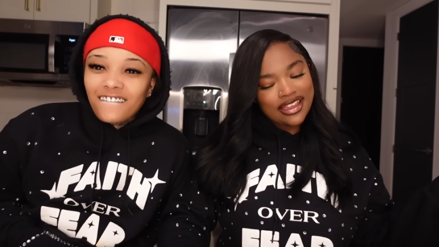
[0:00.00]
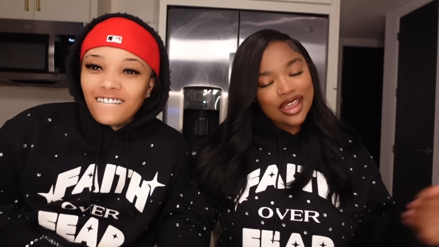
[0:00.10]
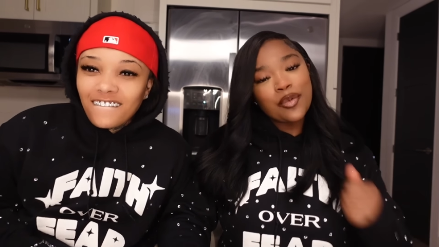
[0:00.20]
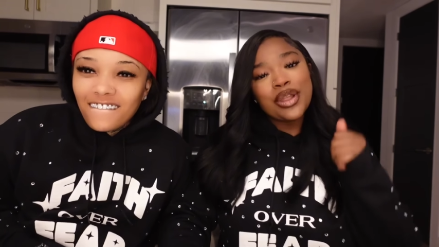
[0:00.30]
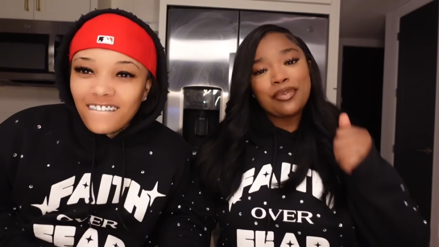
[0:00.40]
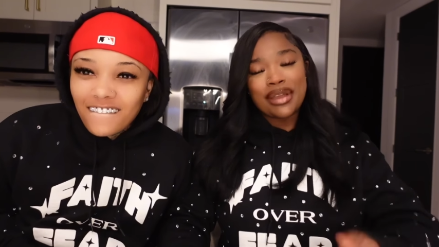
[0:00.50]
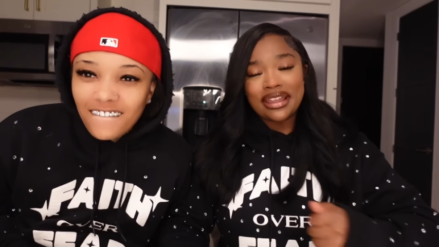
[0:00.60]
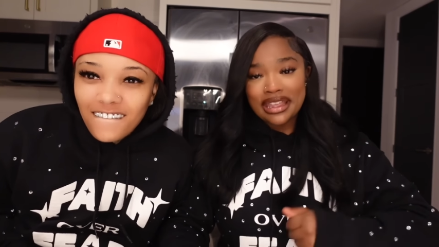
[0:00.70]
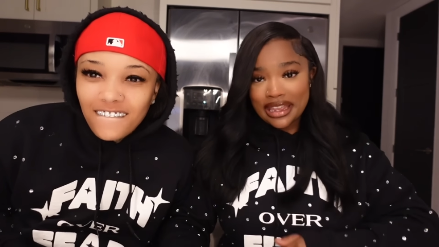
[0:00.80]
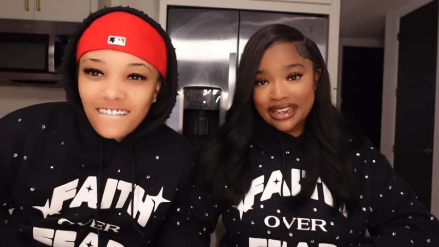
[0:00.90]
Speaker 1: and we
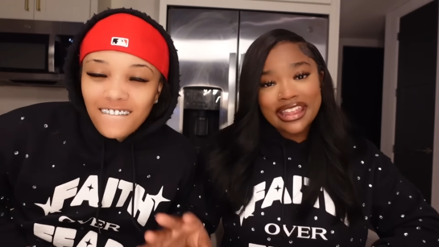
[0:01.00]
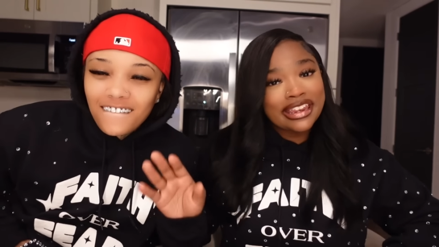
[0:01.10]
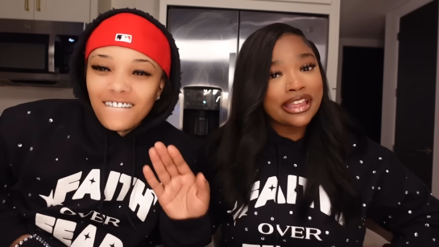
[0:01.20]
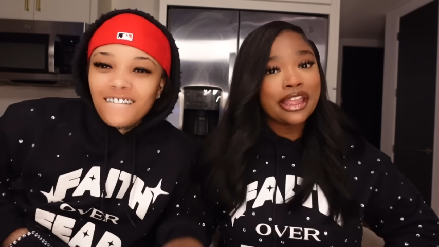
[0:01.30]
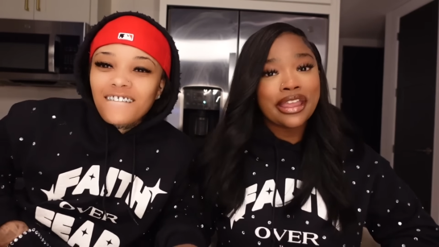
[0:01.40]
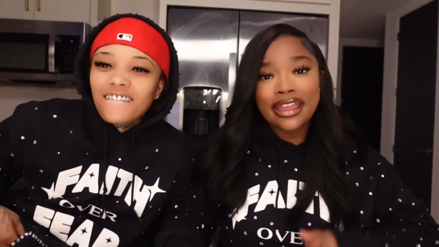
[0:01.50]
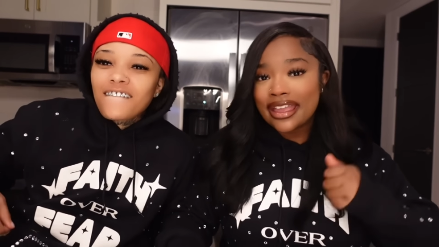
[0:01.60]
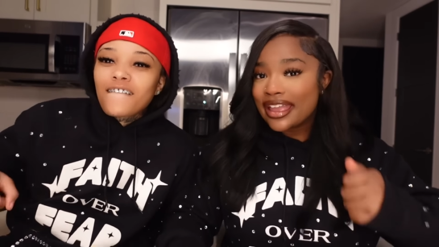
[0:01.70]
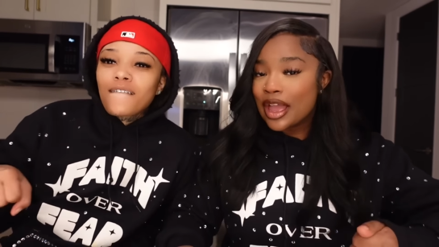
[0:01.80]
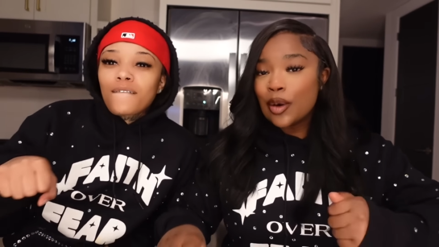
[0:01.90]
back at it again
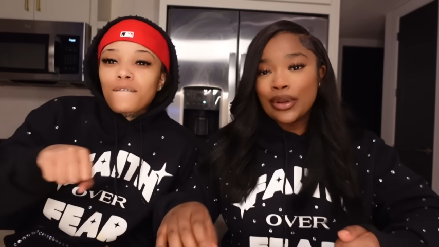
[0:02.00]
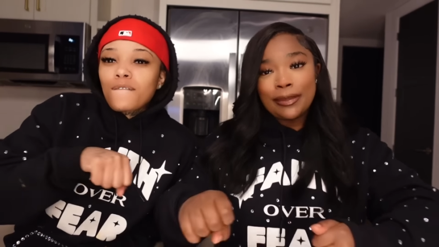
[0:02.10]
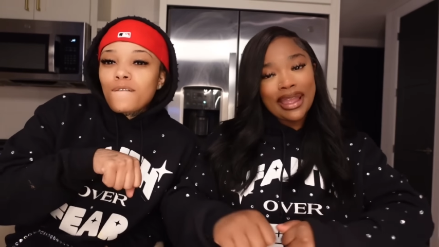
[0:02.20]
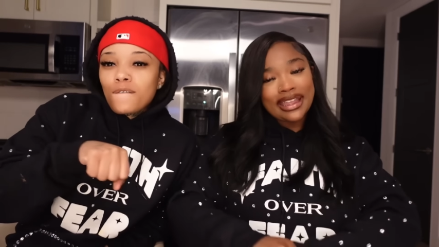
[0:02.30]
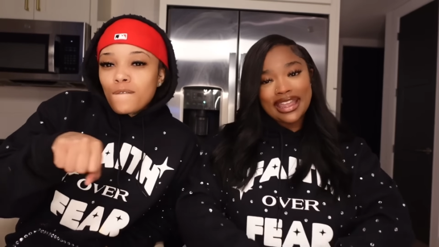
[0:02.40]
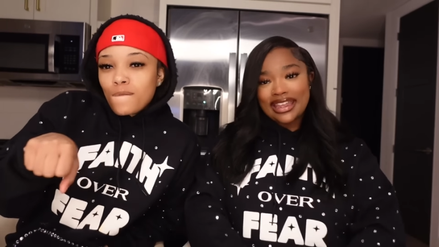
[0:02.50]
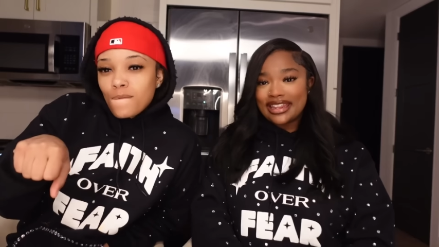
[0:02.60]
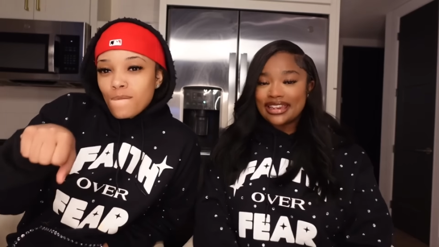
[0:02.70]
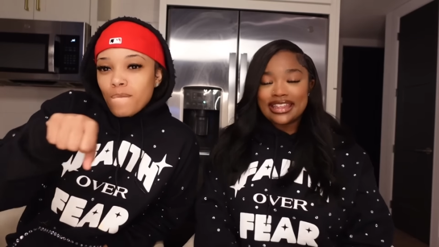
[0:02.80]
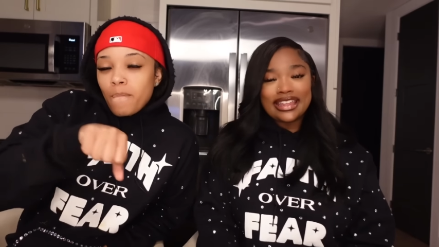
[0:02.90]
we back at
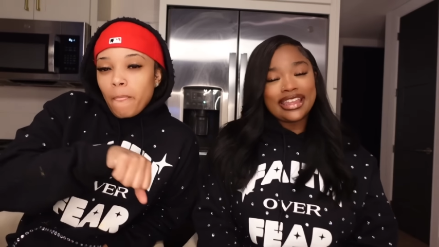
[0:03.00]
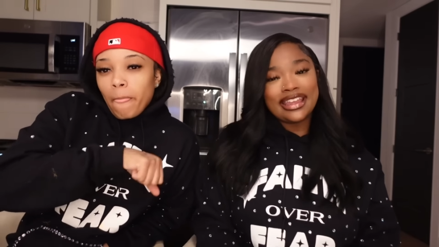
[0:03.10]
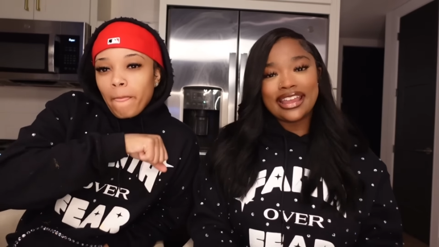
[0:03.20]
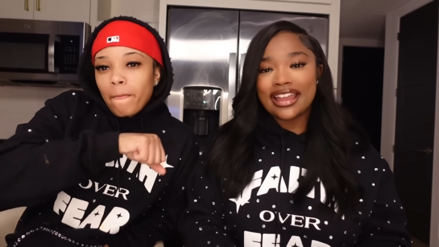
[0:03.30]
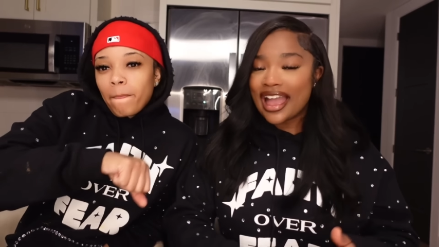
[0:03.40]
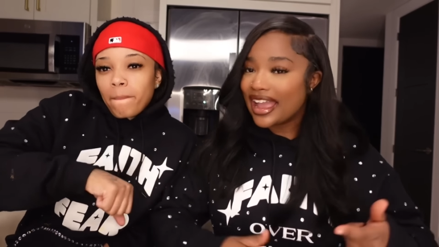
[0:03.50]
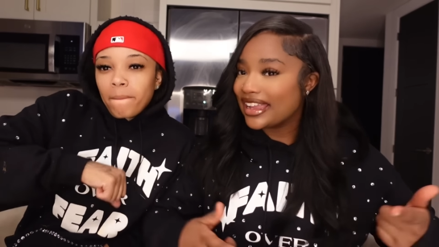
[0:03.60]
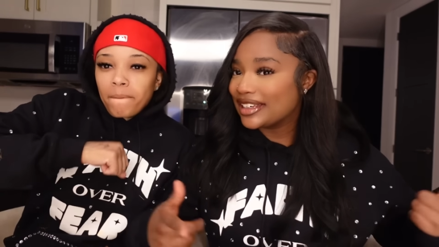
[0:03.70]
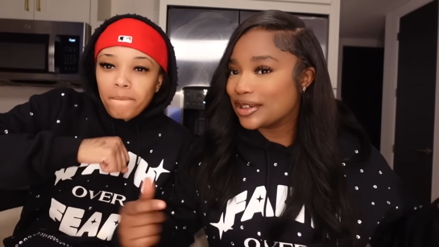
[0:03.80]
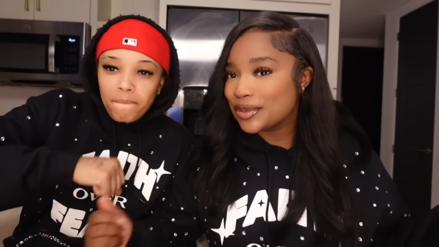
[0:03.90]
it again. I
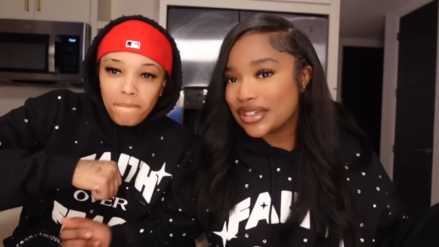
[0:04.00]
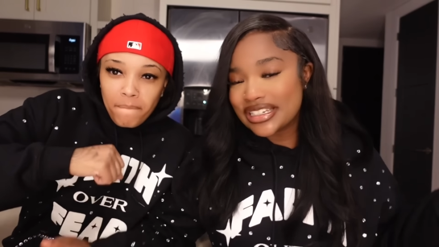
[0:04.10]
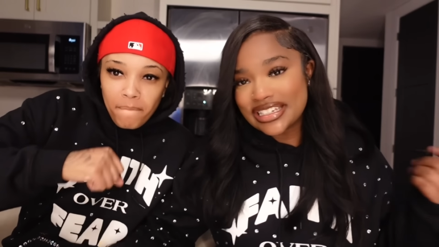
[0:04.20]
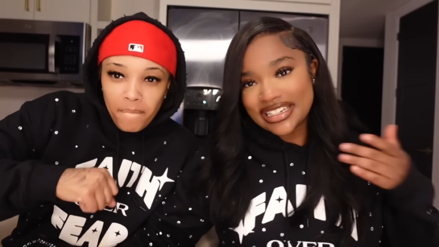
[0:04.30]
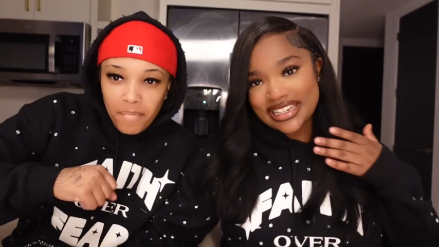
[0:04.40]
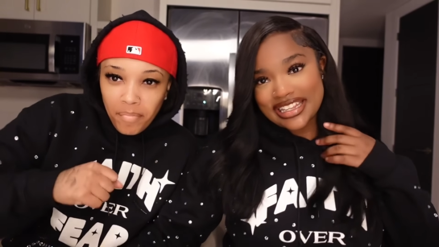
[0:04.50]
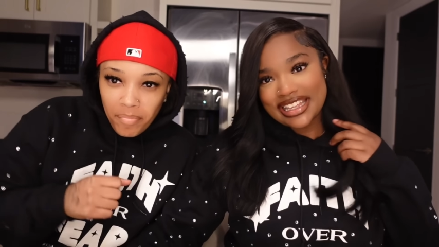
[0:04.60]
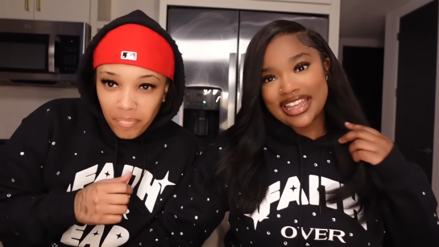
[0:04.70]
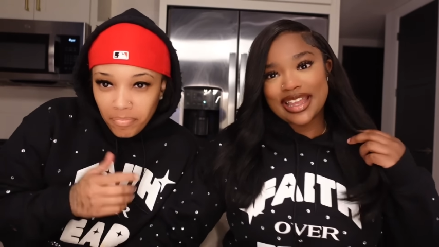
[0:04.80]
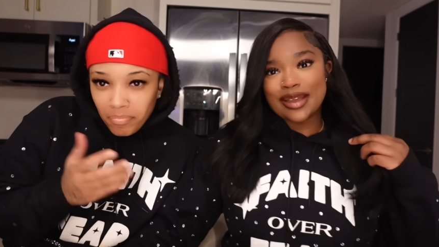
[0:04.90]
ain't doing shit
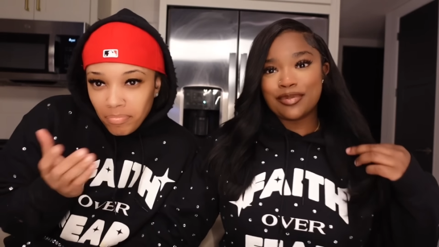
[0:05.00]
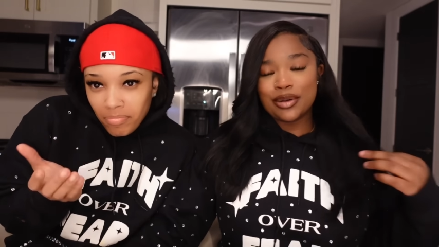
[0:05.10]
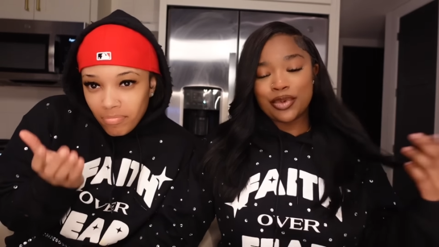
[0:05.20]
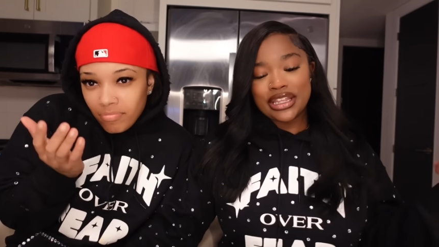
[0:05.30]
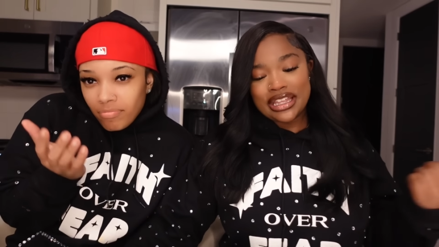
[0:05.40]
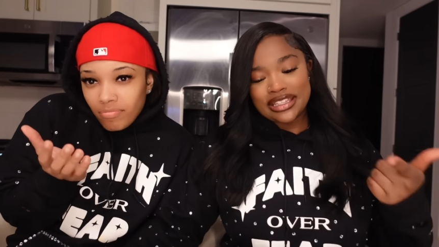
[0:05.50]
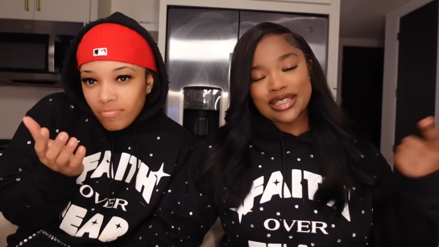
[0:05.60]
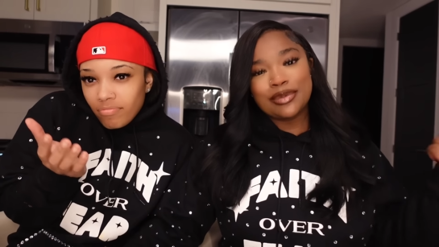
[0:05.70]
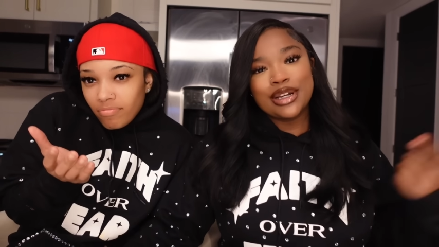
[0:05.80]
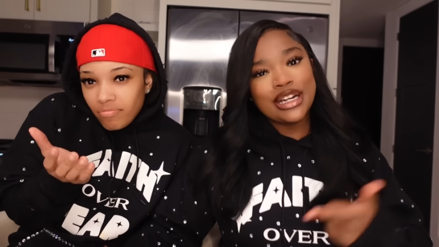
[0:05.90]
again, but we in
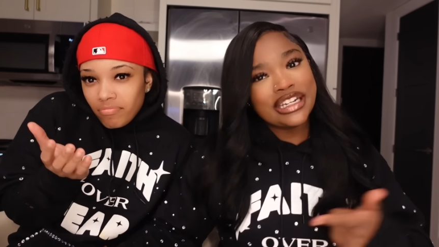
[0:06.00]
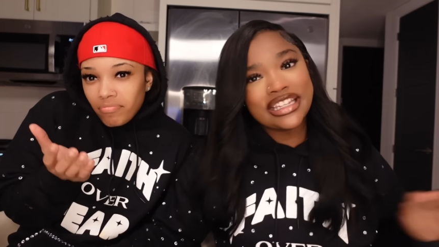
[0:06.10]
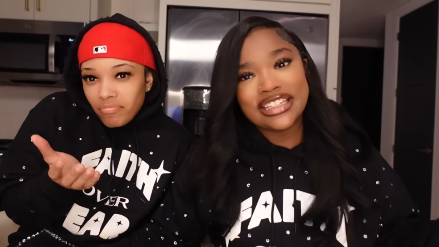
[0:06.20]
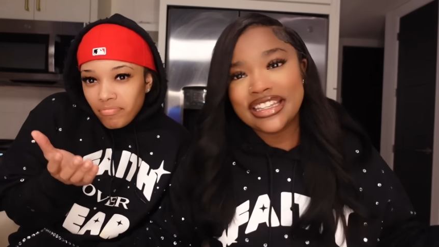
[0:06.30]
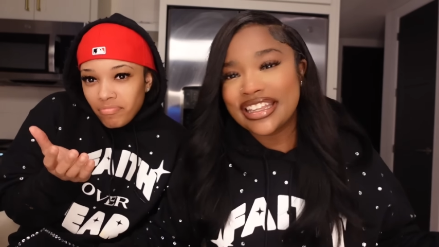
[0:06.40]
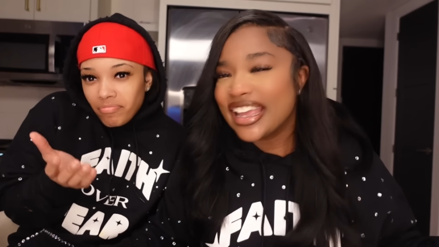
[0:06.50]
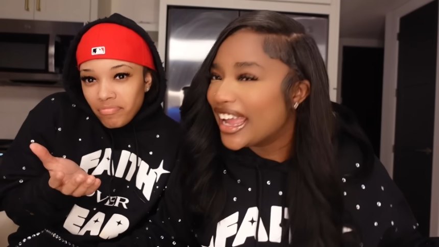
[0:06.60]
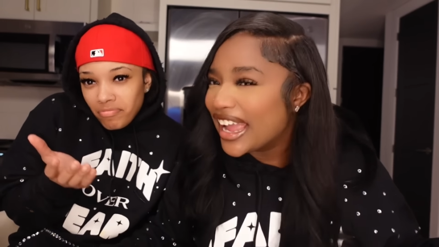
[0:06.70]
some hoodies again.